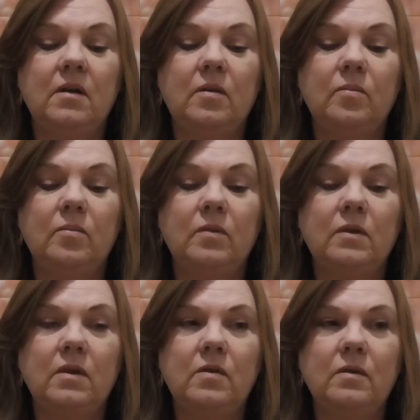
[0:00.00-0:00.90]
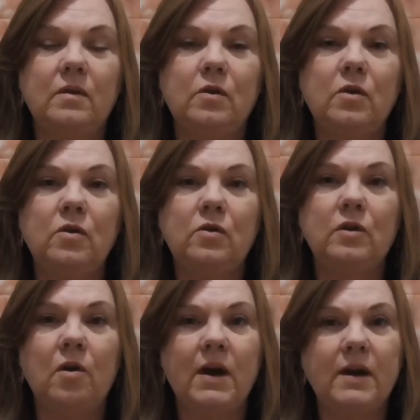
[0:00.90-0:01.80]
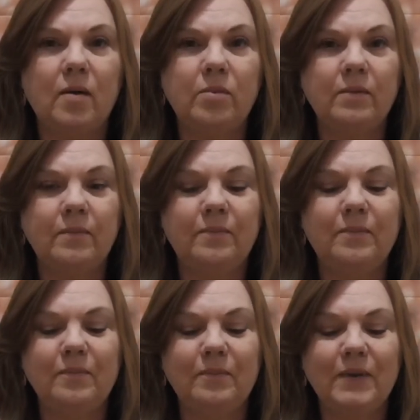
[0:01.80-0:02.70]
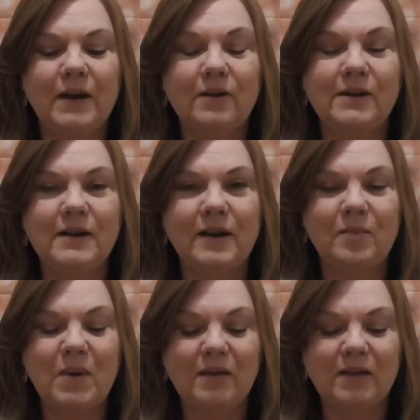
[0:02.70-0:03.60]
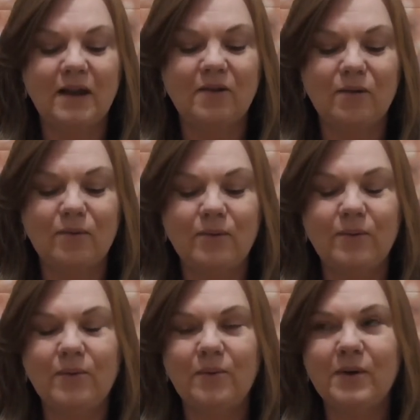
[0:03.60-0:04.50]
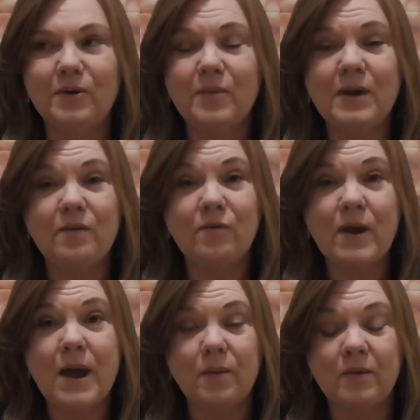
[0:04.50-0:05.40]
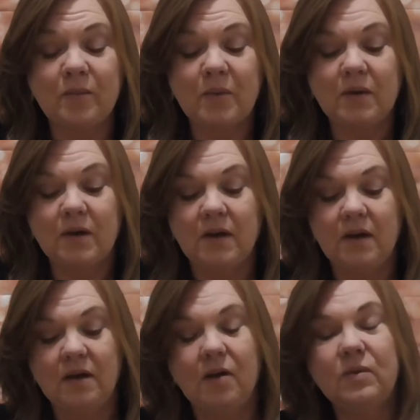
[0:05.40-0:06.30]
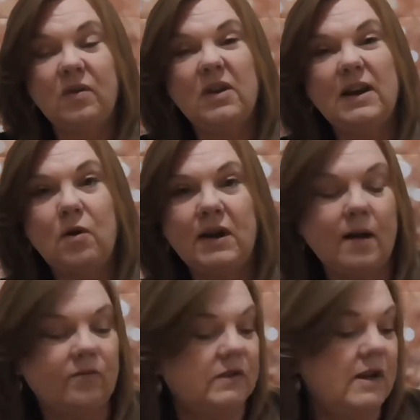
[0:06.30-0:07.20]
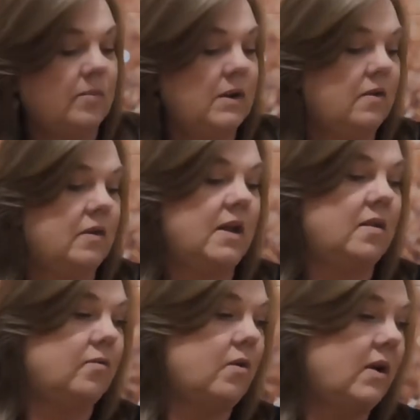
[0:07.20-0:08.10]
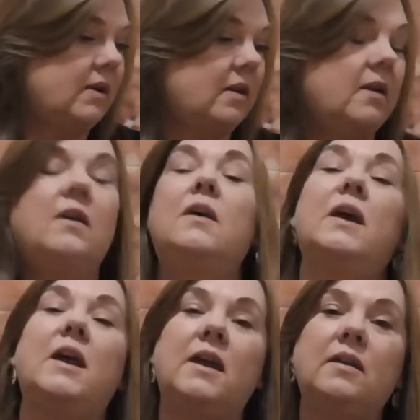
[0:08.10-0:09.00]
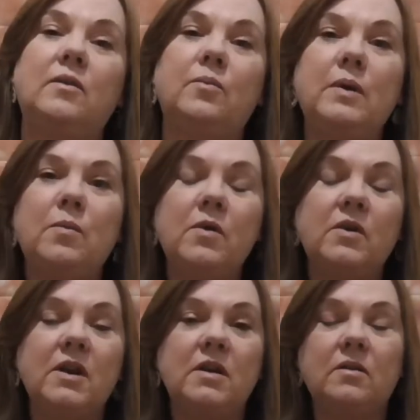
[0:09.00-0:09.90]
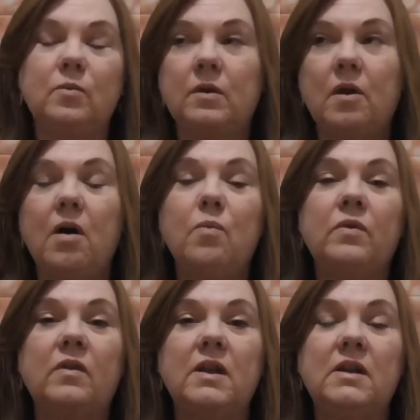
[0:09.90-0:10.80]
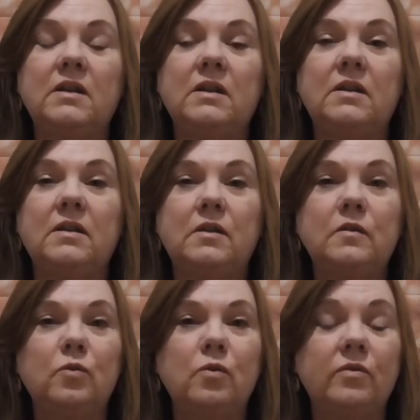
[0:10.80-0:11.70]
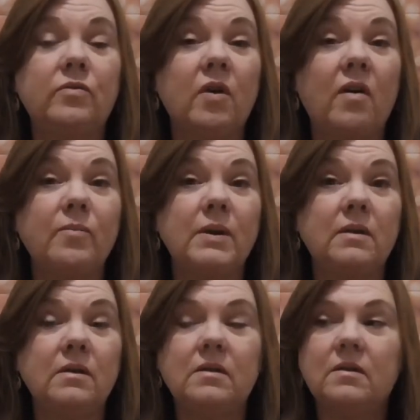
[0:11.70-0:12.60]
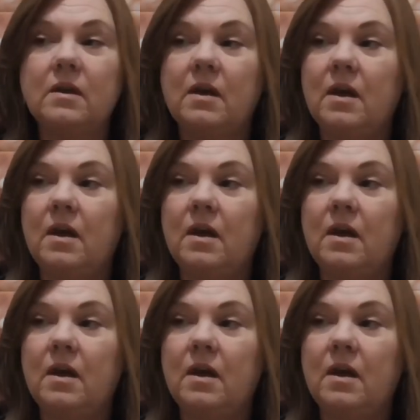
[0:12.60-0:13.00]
Um, so there's this huge lineup. And I didn't expect that, and I thought, oh, we're going to be here for hours, but I was only lining up for ten minutes, so that's fine. And we weren't in, well, I wasn't in the store for five minutes.